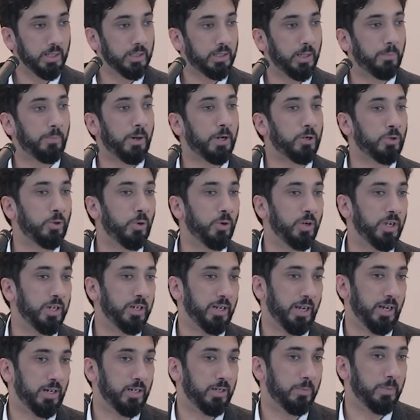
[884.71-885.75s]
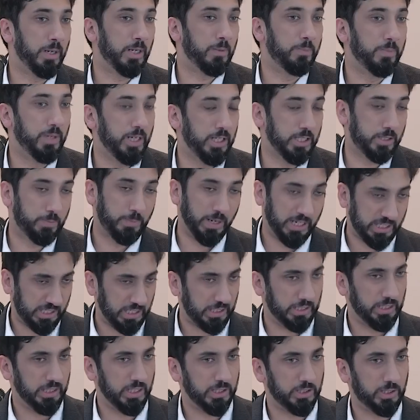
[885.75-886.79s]
Tabarru' in Arabic means,
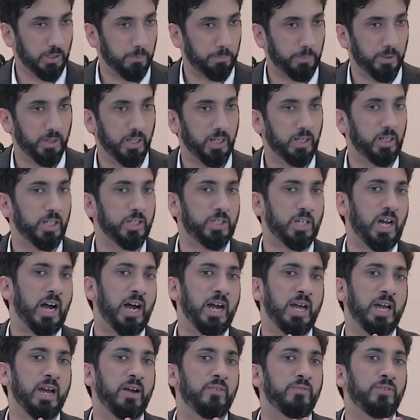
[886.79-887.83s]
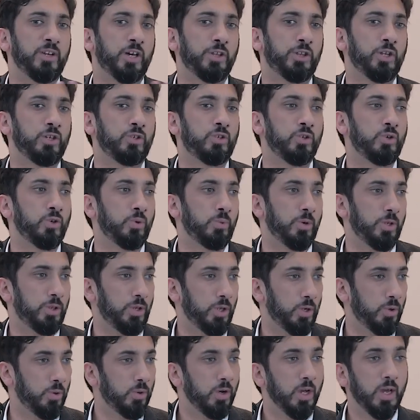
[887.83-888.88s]
basically in simple English, I have nothing to do with
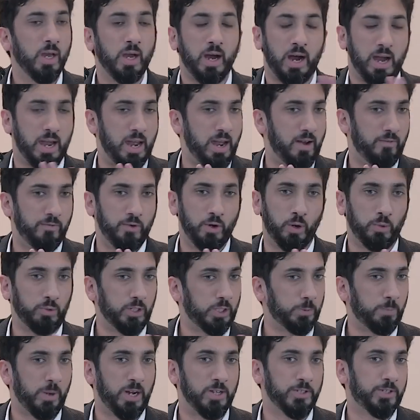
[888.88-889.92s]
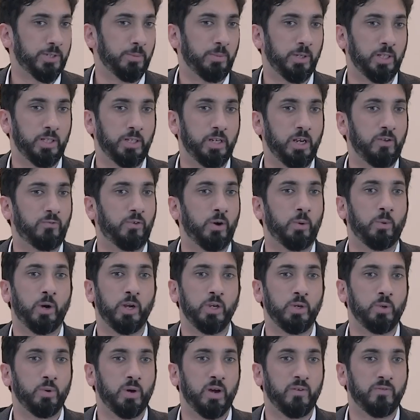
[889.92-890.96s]
you. I have no responsibility for
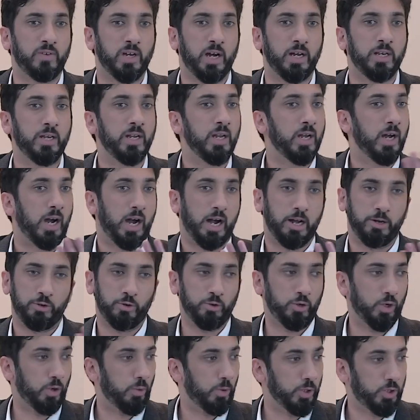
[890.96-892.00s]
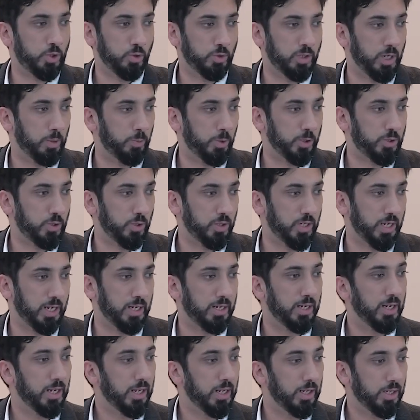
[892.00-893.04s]
what you have done. I don't know what you
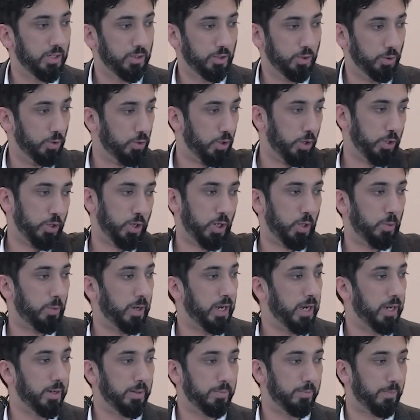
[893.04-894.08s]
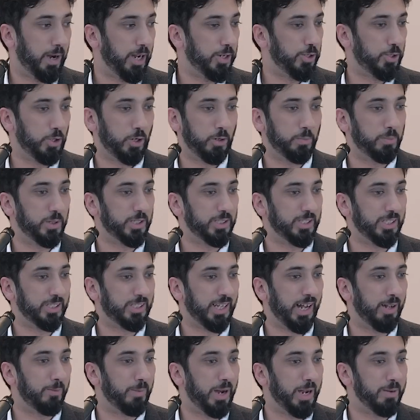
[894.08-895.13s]
did. You go your way, mind your own
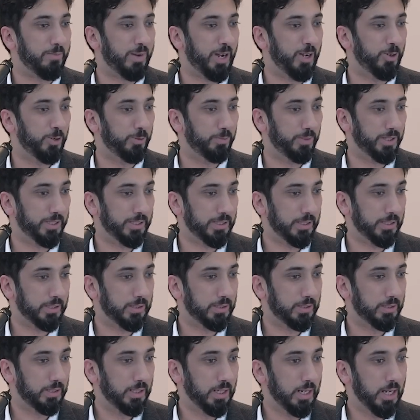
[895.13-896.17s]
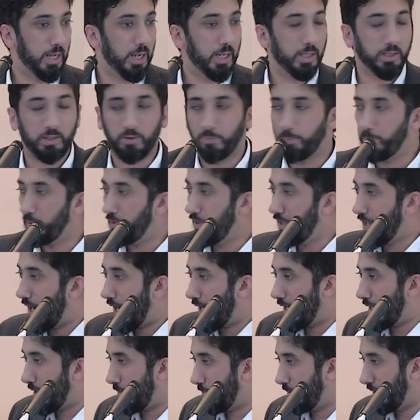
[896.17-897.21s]
business, I'll mind my own business. The
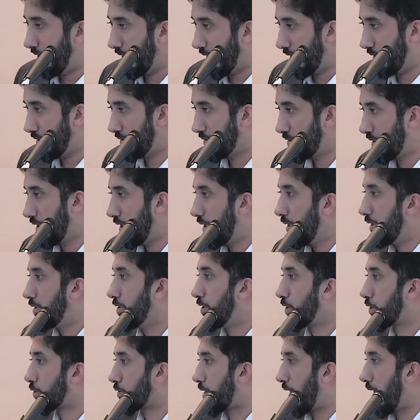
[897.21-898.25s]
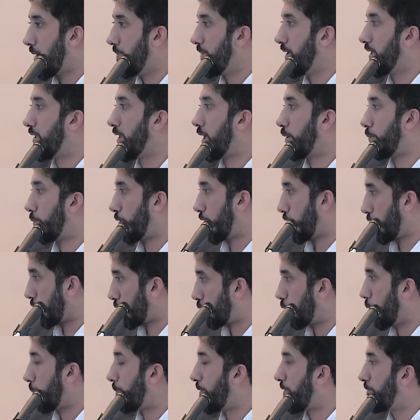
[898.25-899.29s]
ayah begins describing there were a
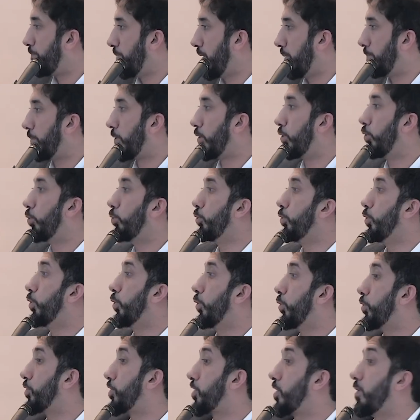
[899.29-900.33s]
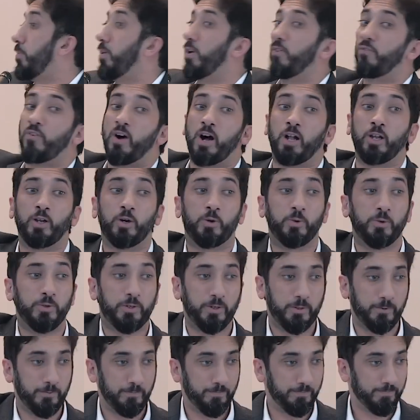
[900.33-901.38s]
group of people who used to be
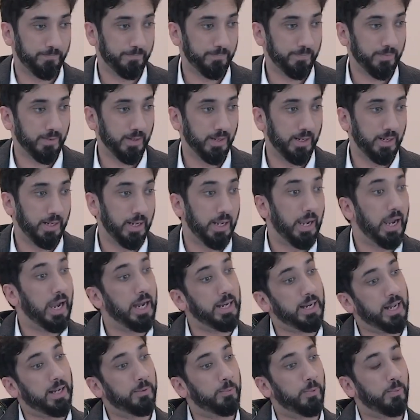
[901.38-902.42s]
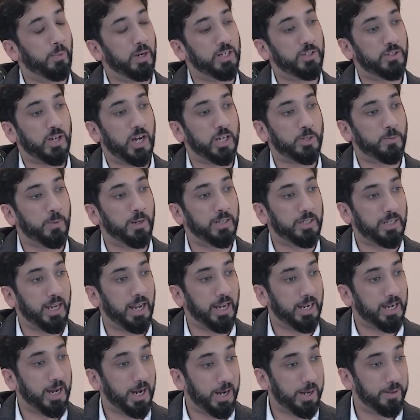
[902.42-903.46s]
followed. And then when Judgment
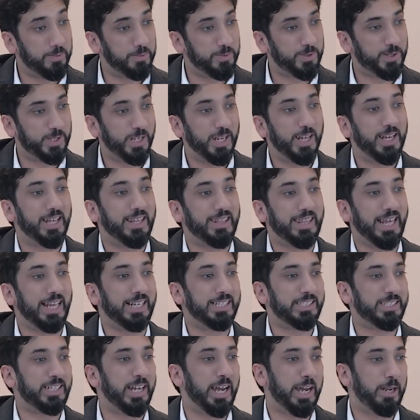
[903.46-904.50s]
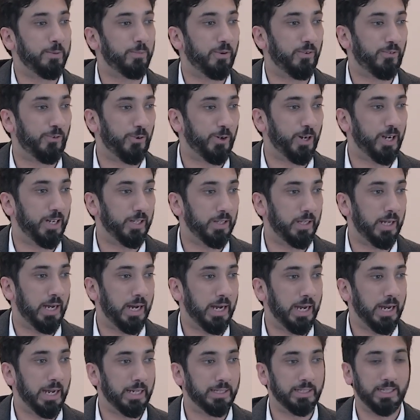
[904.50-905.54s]
Day comes, they stand before
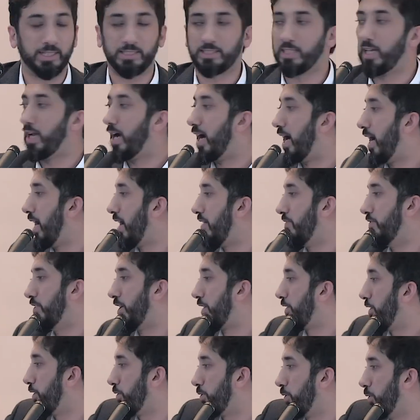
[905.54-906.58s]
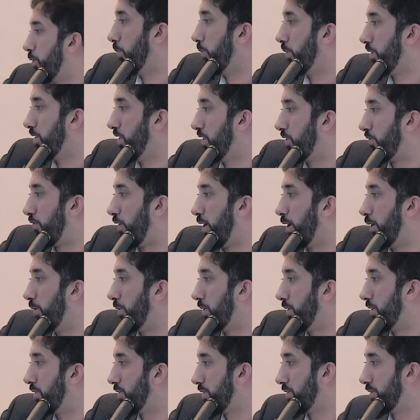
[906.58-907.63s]
Allah and they say, I have nothing with these
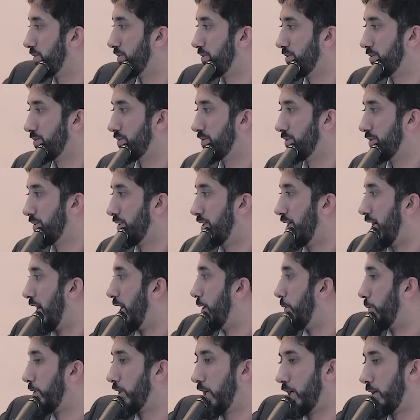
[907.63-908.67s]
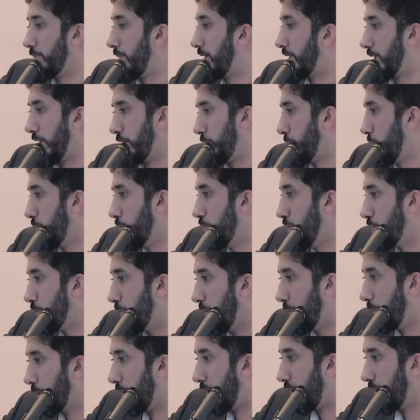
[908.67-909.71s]
followers. I don't know who these
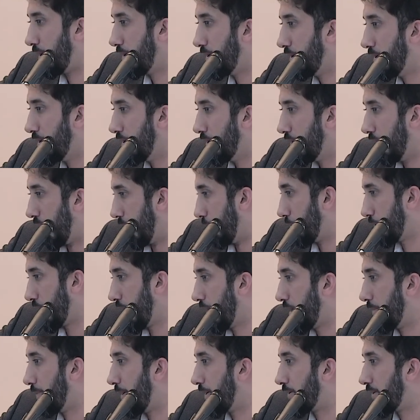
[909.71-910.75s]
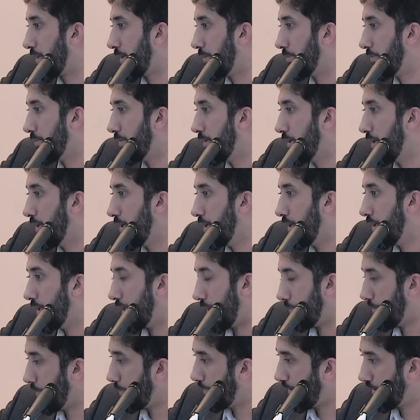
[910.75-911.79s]
people are. I don't care about them.
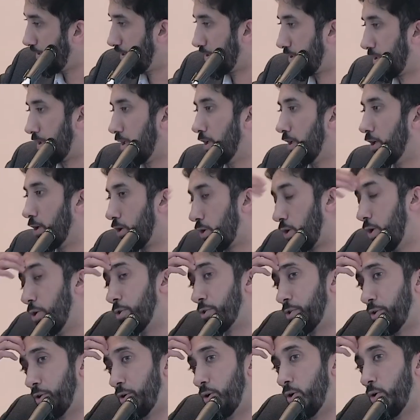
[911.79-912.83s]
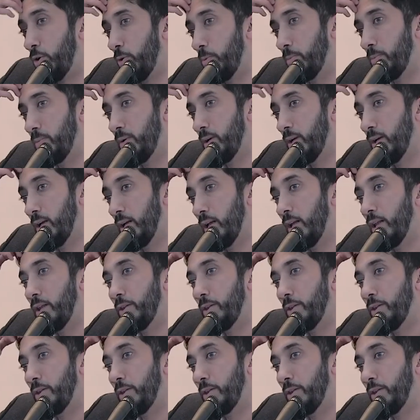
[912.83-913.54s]
Let me bring this a little closer to home.